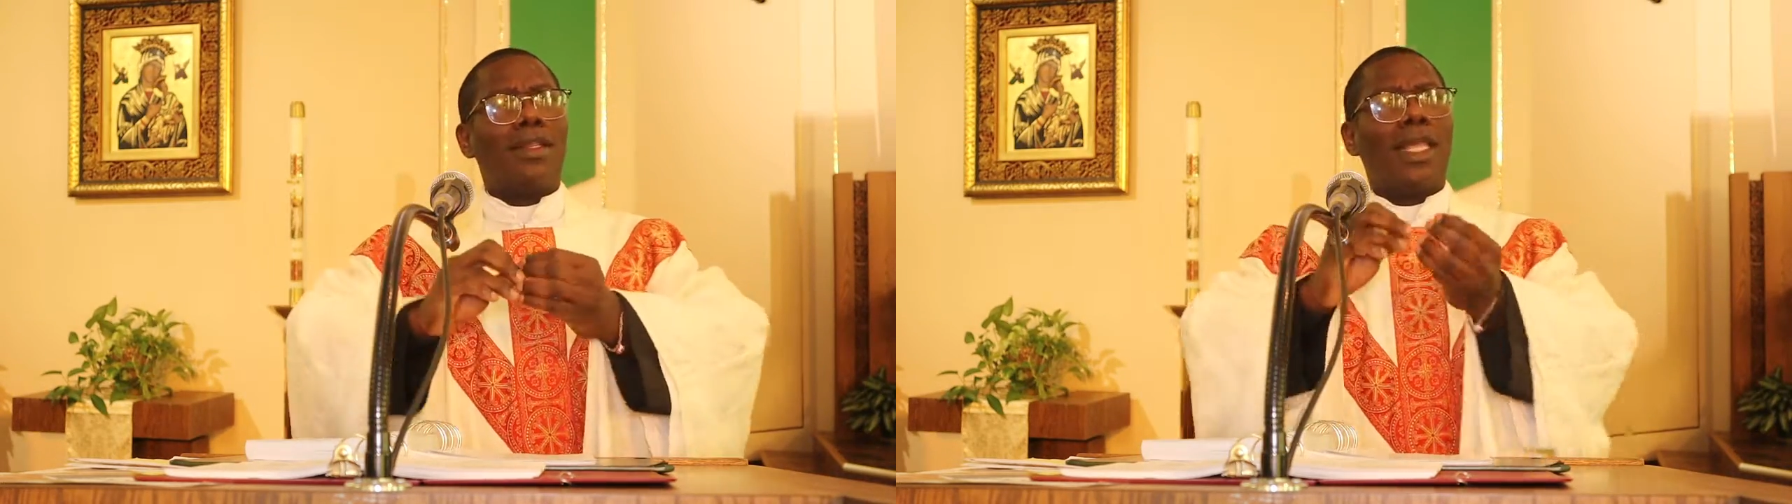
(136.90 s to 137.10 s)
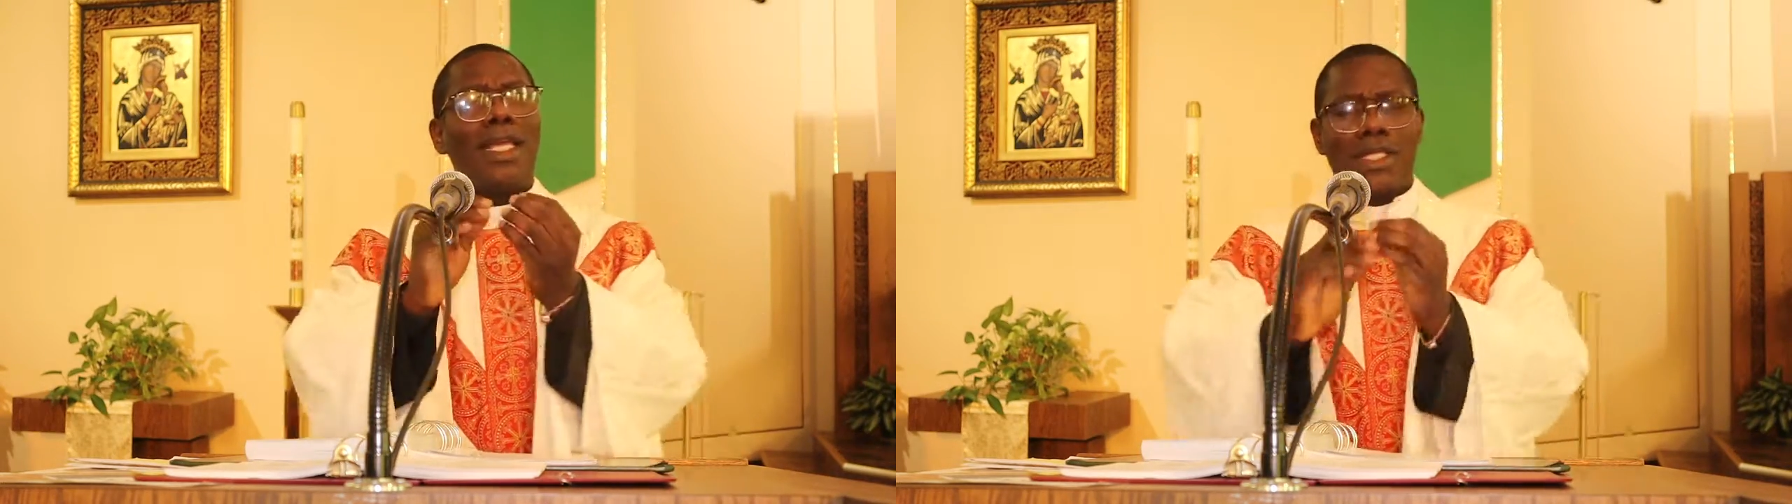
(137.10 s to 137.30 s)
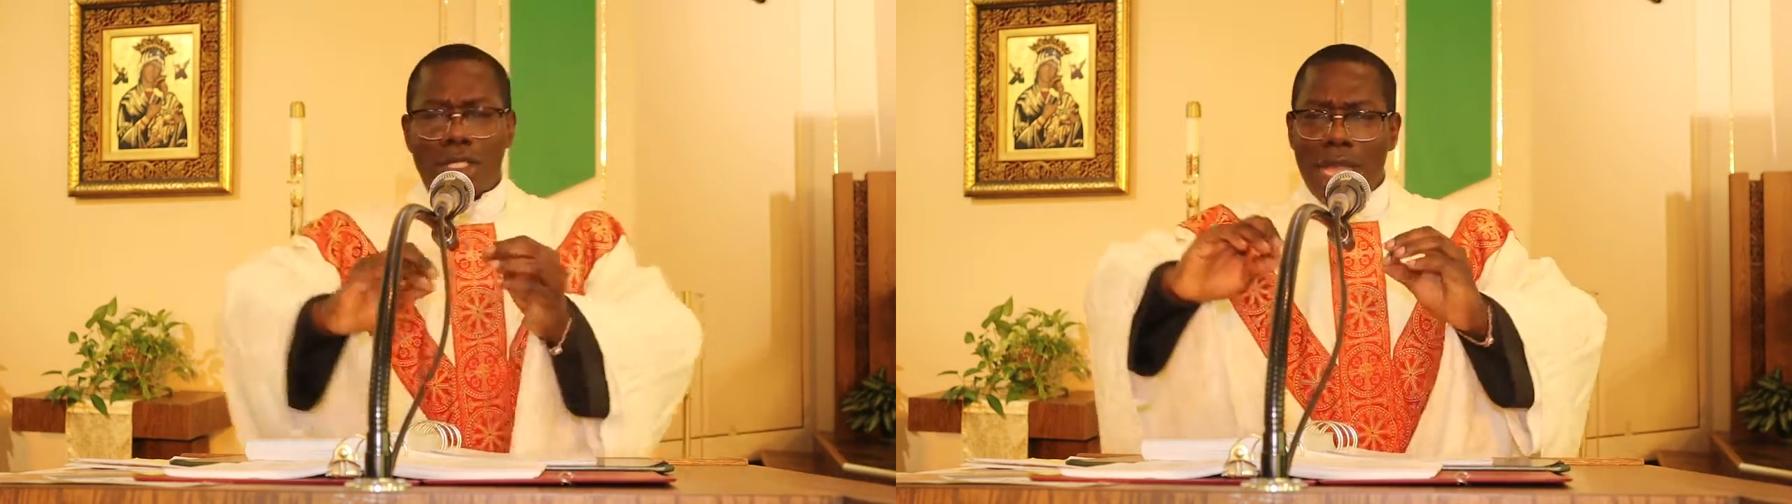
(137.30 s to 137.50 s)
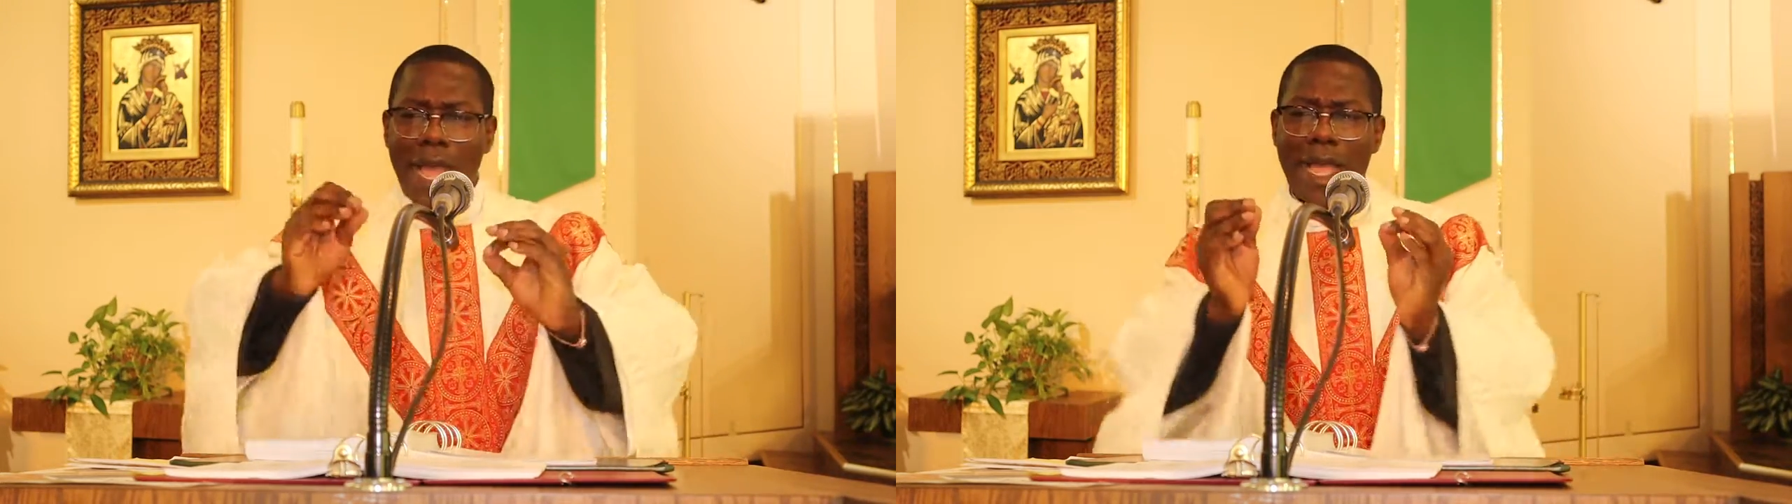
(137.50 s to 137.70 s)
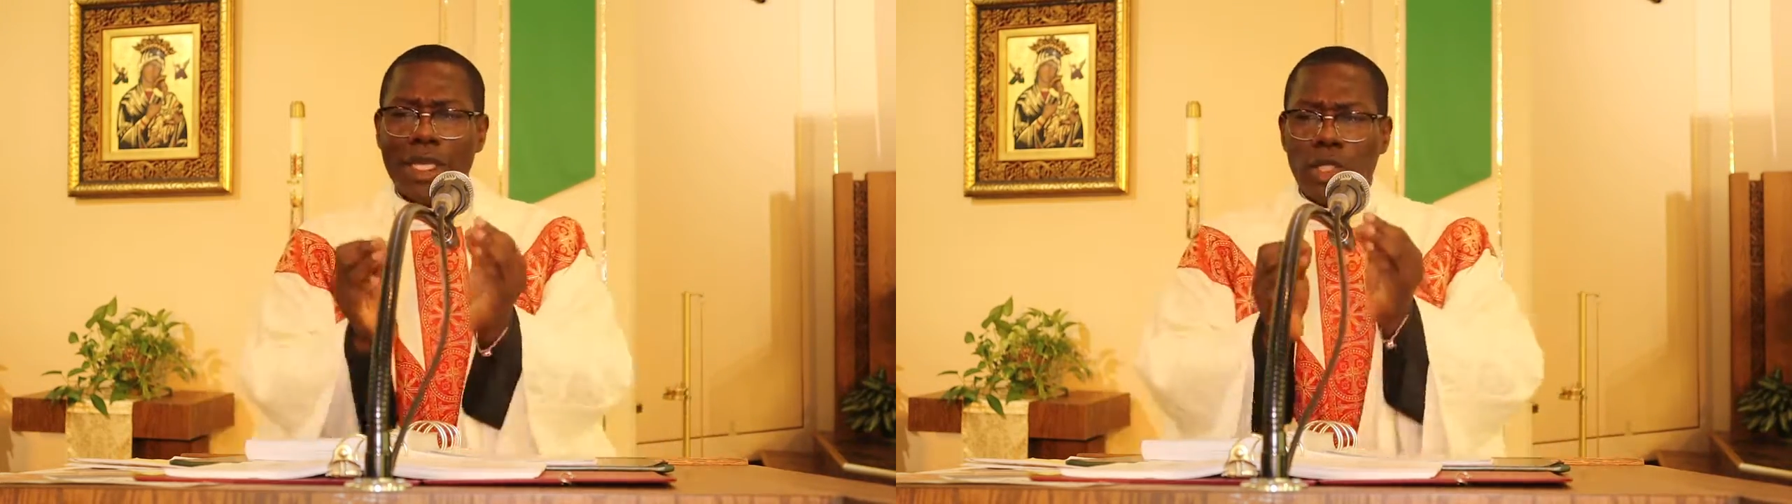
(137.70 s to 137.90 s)
this
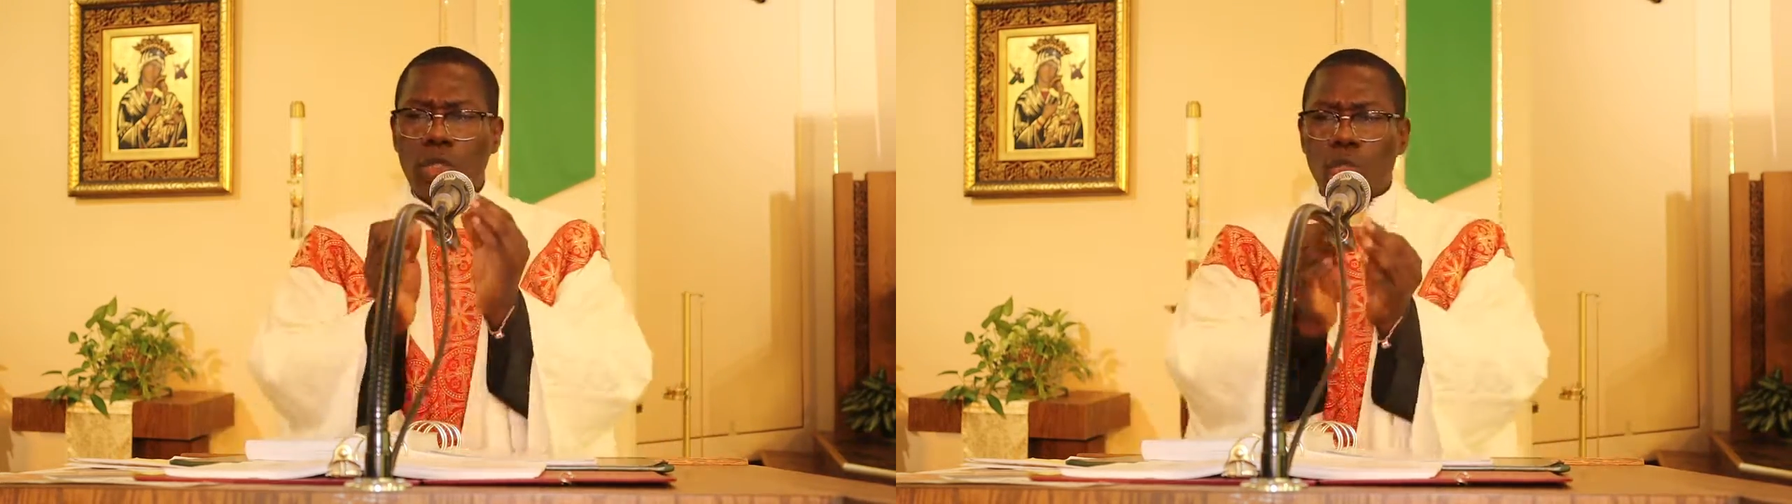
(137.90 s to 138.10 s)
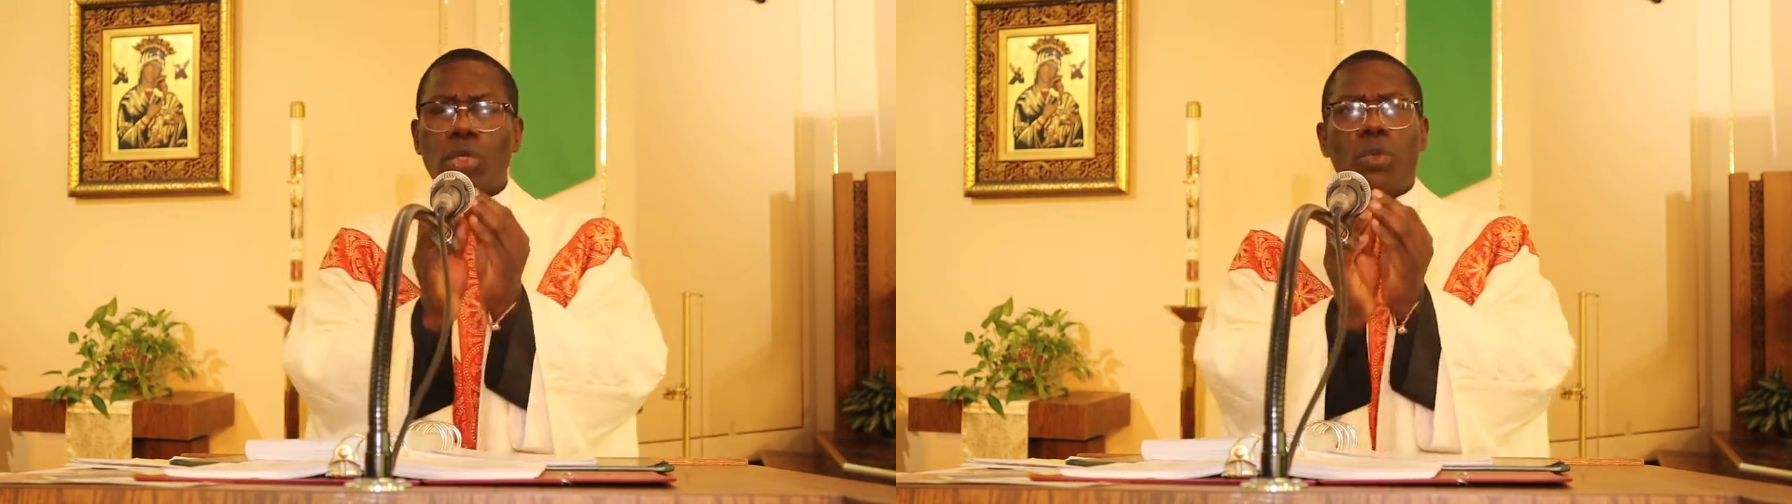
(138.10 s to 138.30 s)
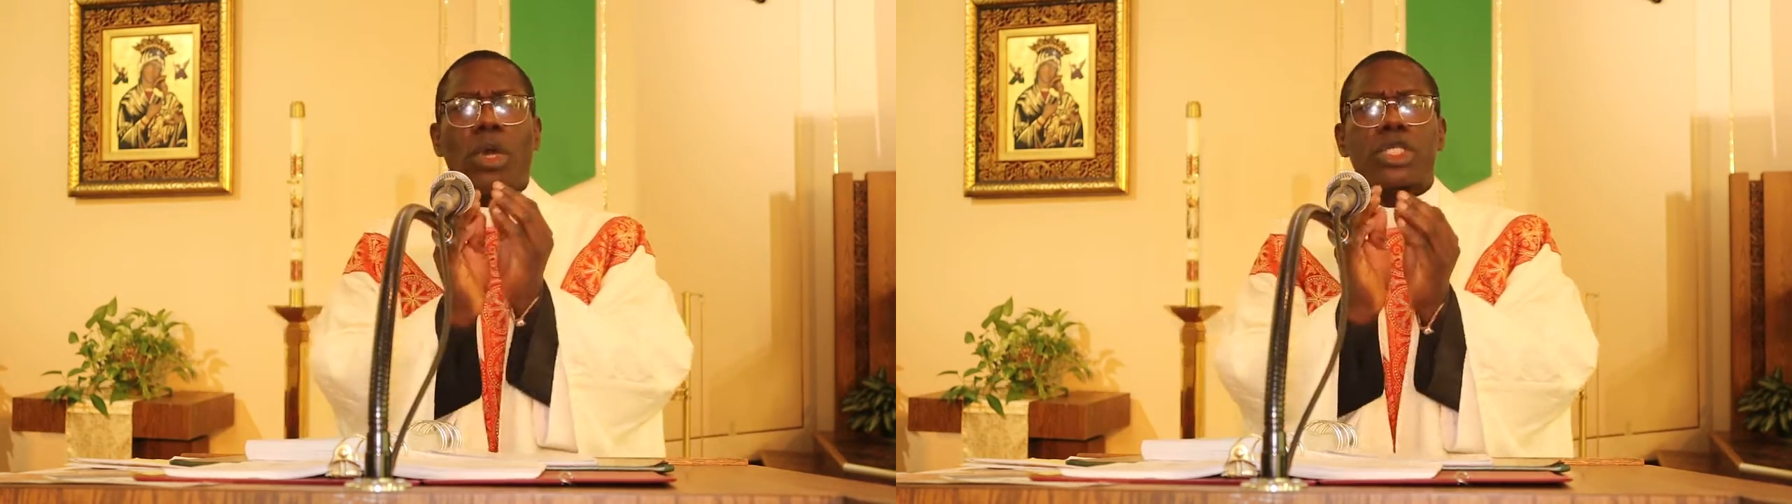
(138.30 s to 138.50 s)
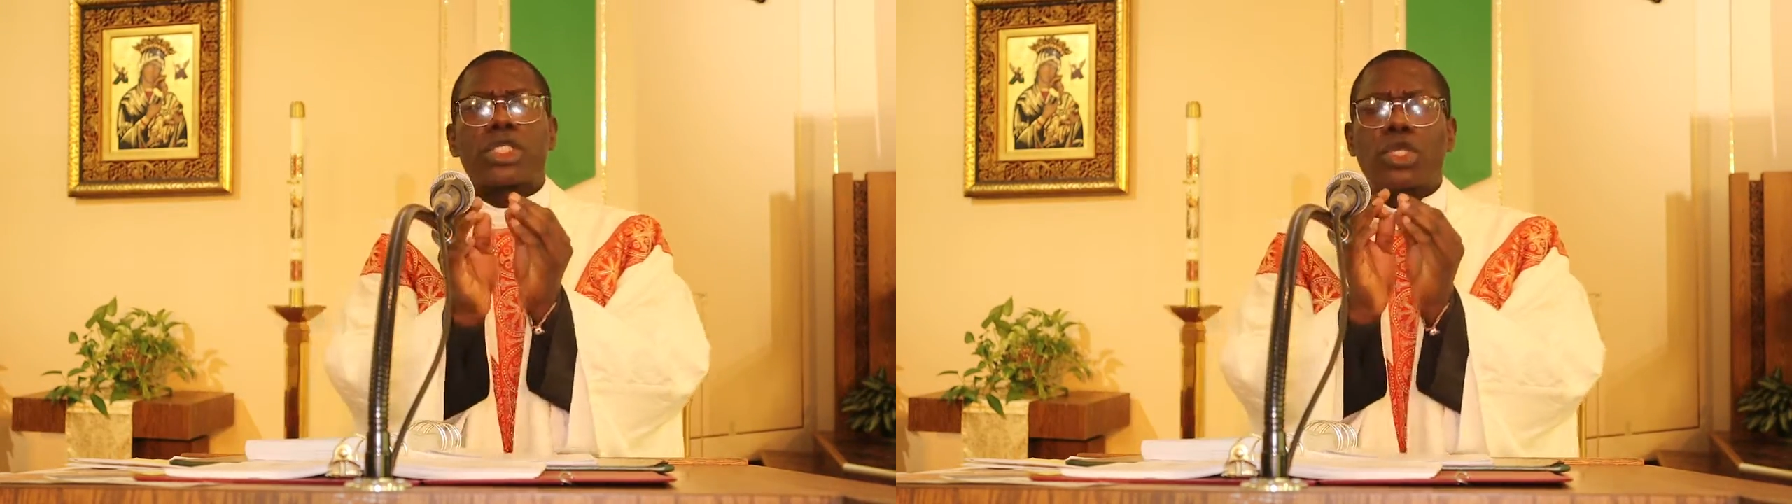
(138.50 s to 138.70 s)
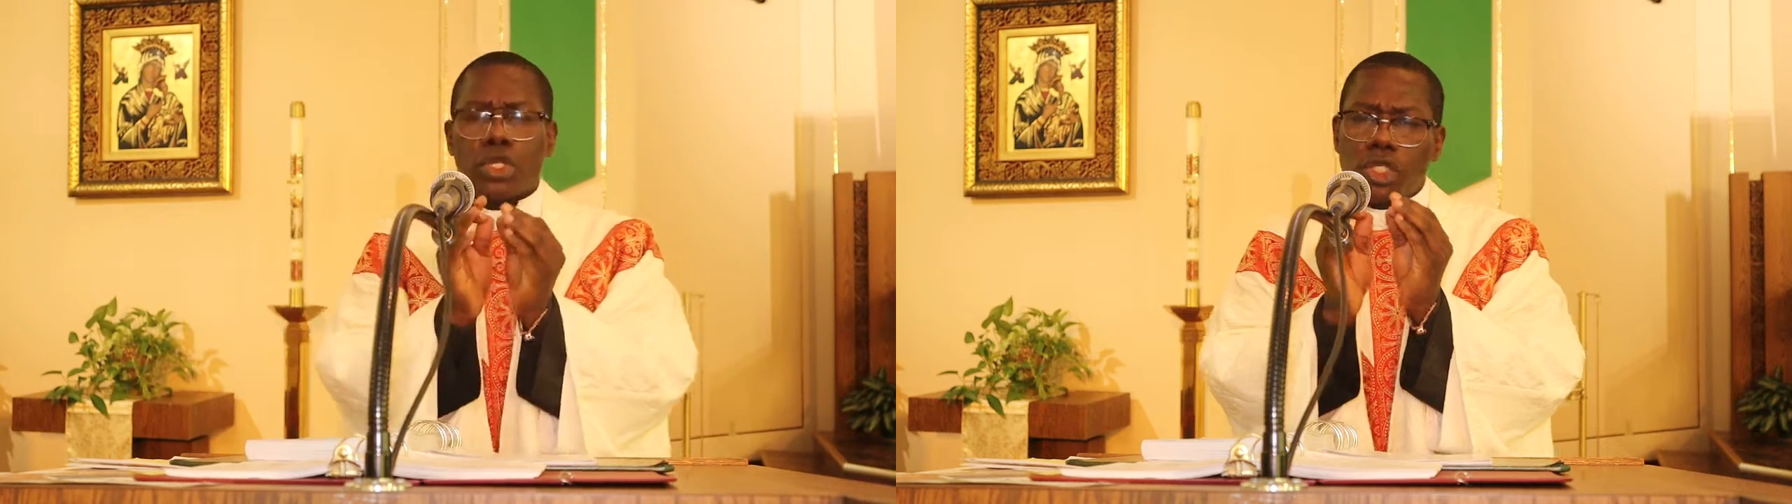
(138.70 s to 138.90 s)
guy who was so